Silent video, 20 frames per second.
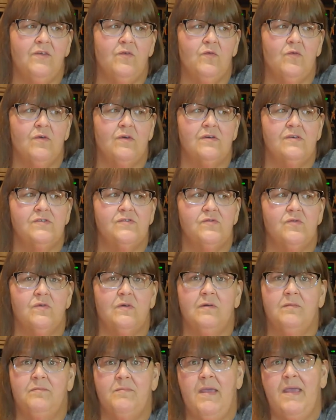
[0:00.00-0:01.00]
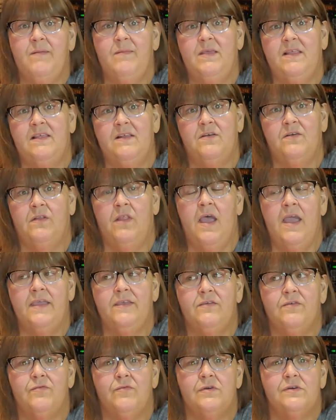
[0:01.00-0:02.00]
yours or maybe that are
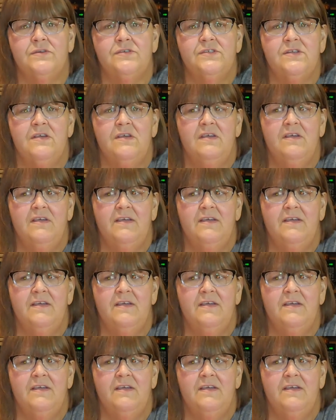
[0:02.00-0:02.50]
like yours